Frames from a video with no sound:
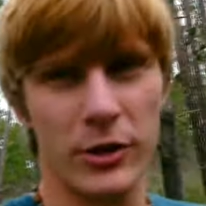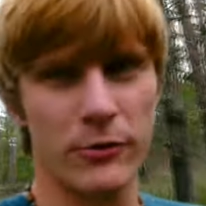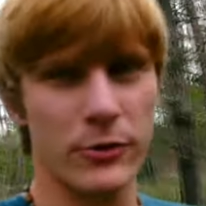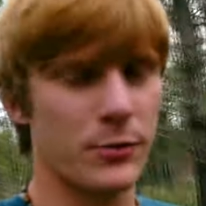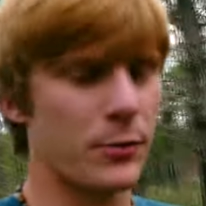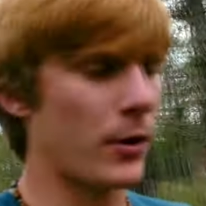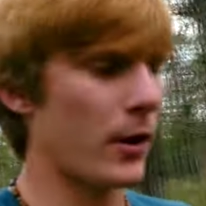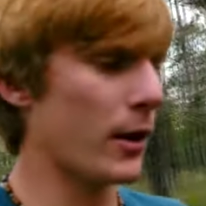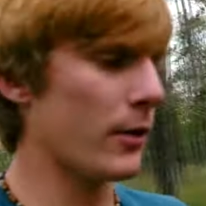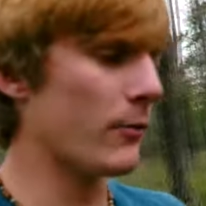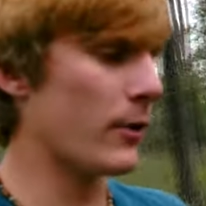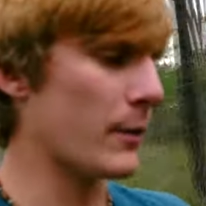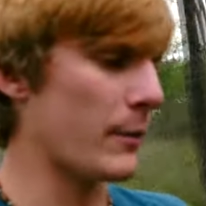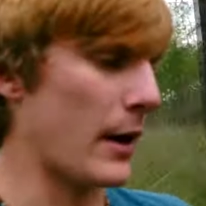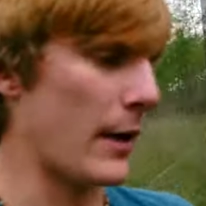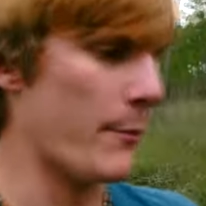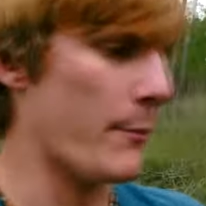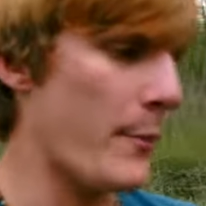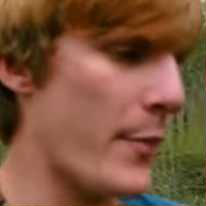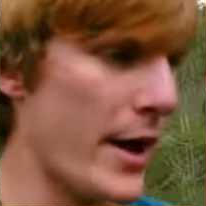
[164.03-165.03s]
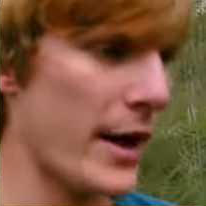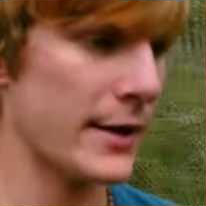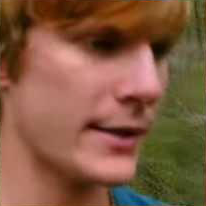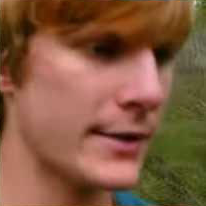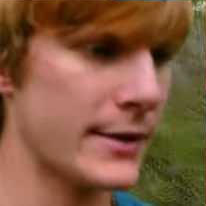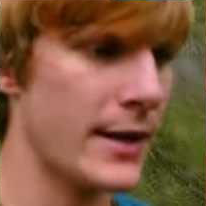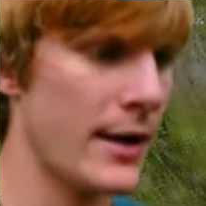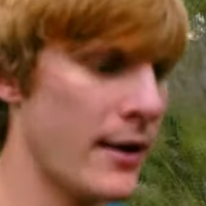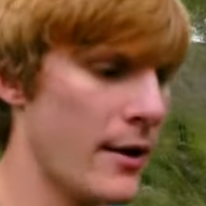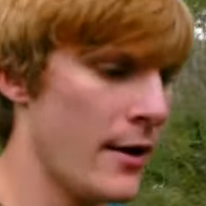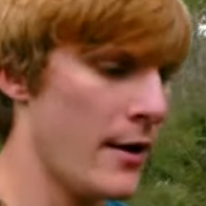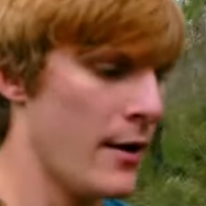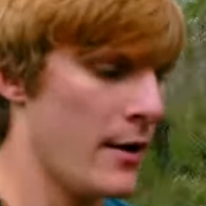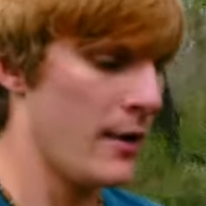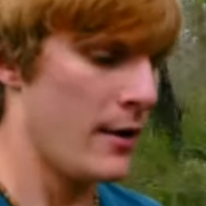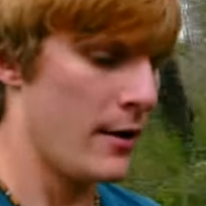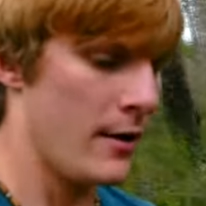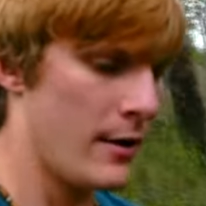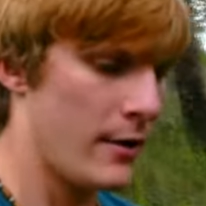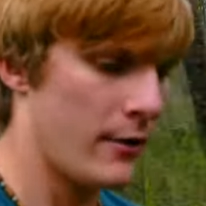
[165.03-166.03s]
year was probably one of my best
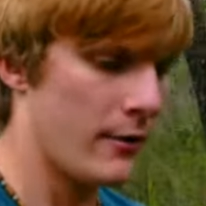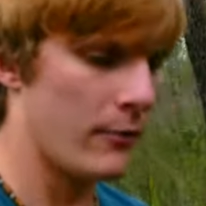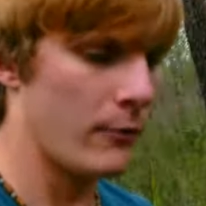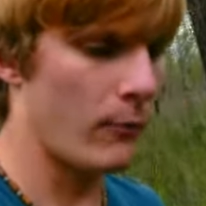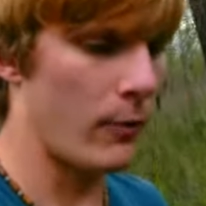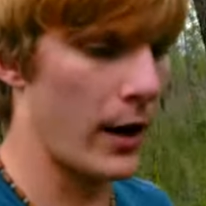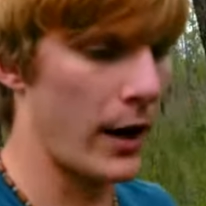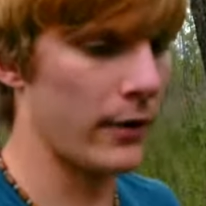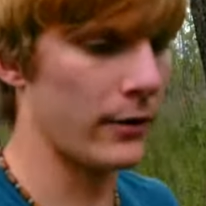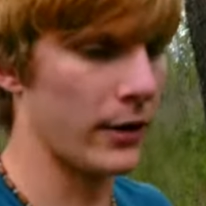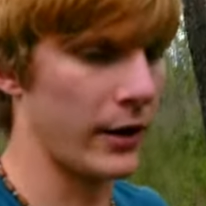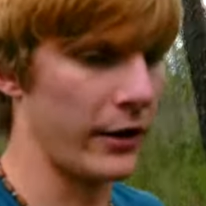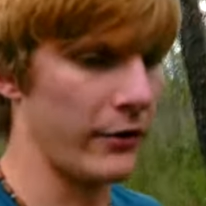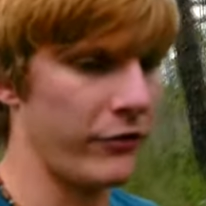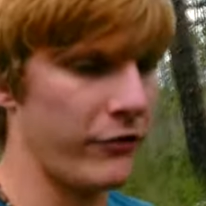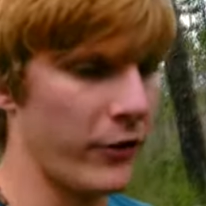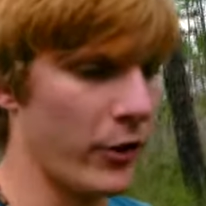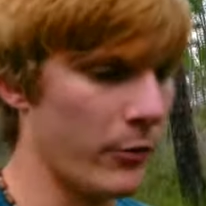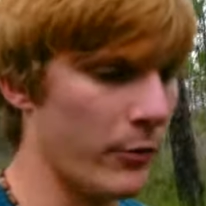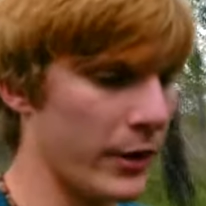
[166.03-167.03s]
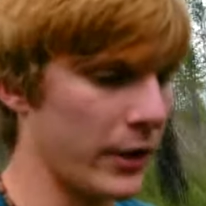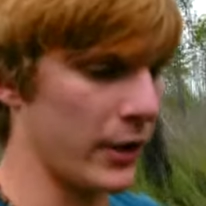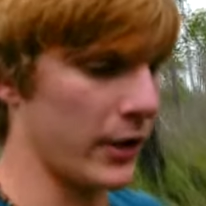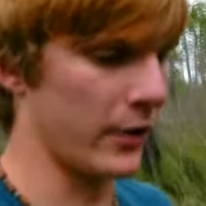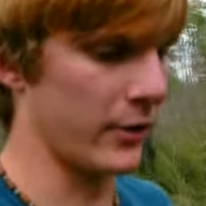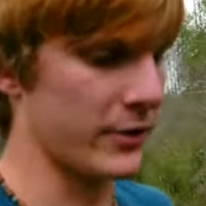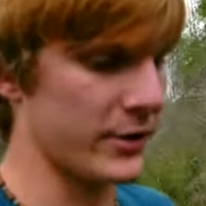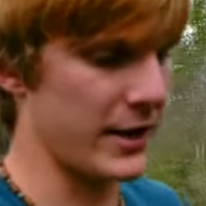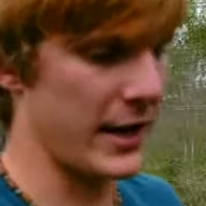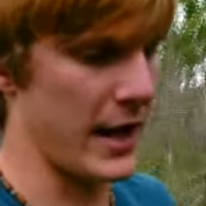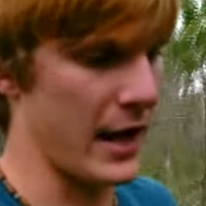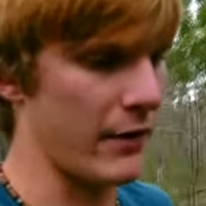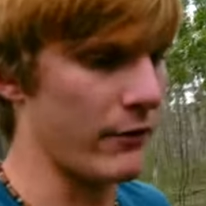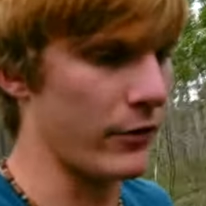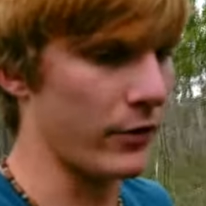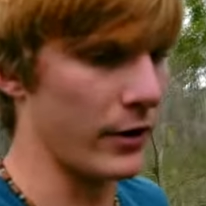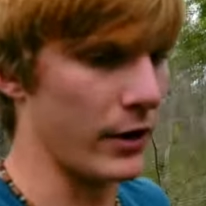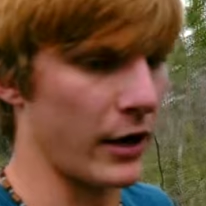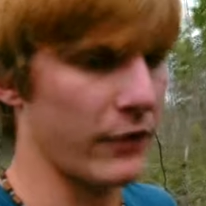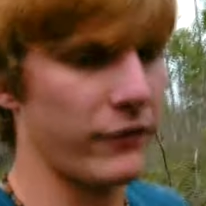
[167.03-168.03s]
wildlife filming years
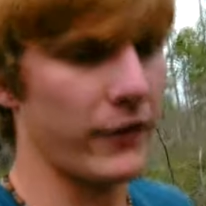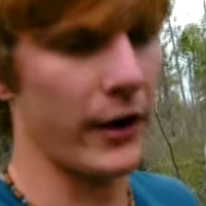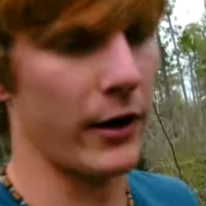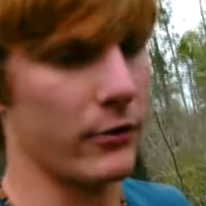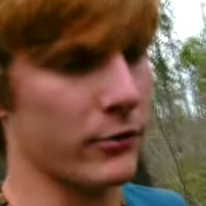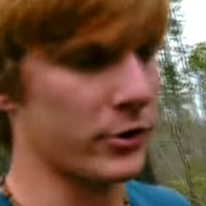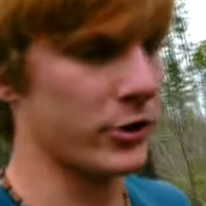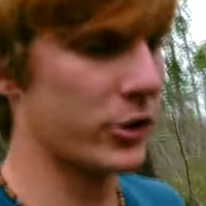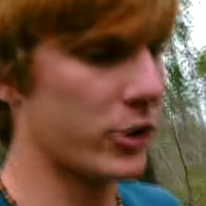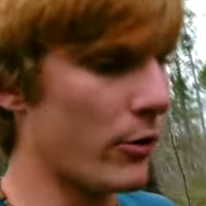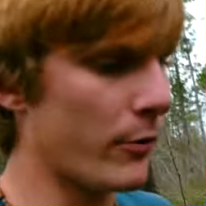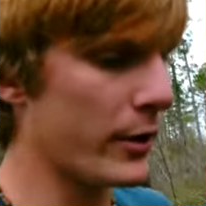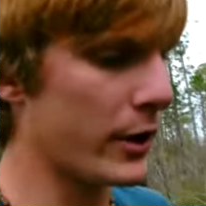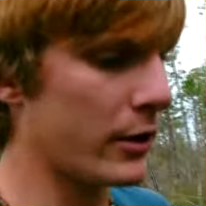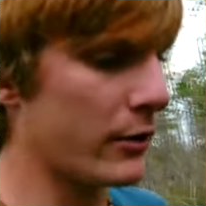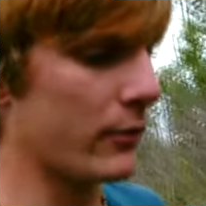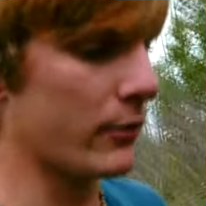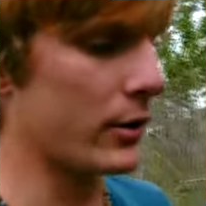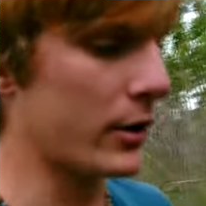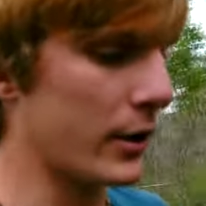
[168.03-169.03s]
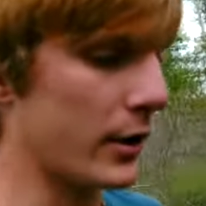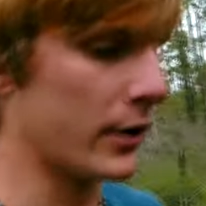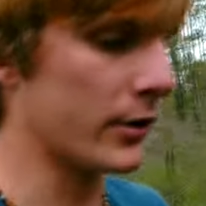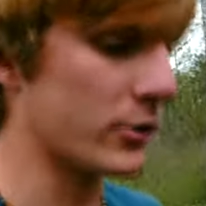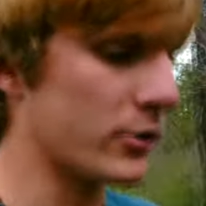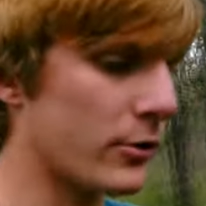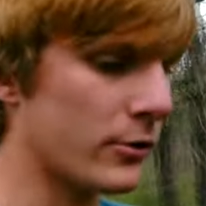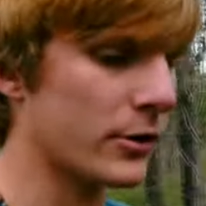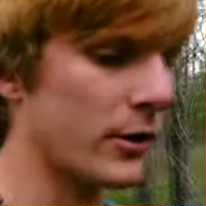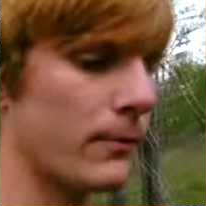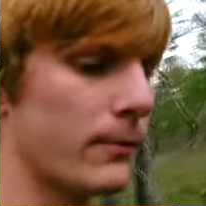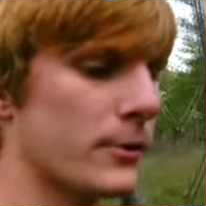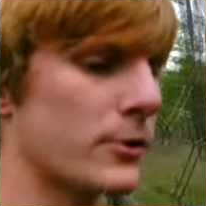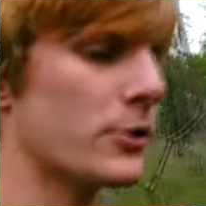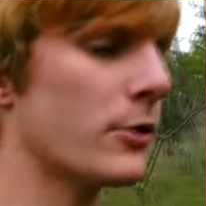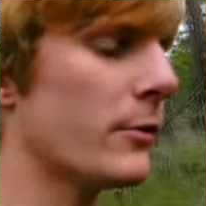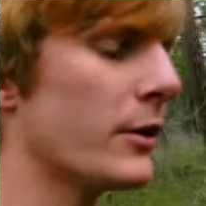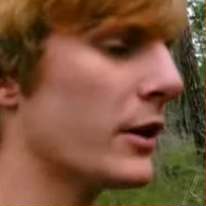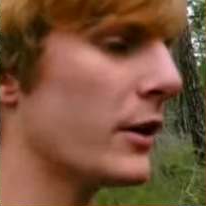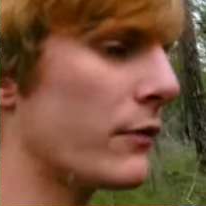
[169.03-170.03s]
ever. I found so many new things, hooked up with
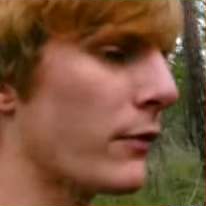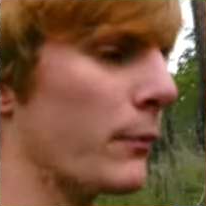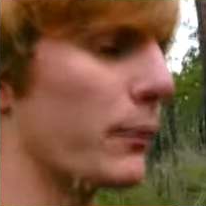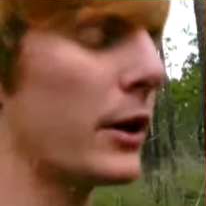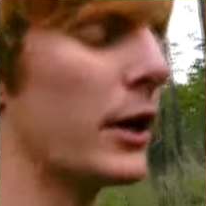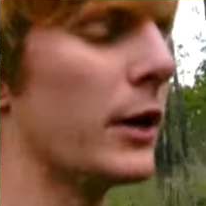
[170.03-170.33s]
so many different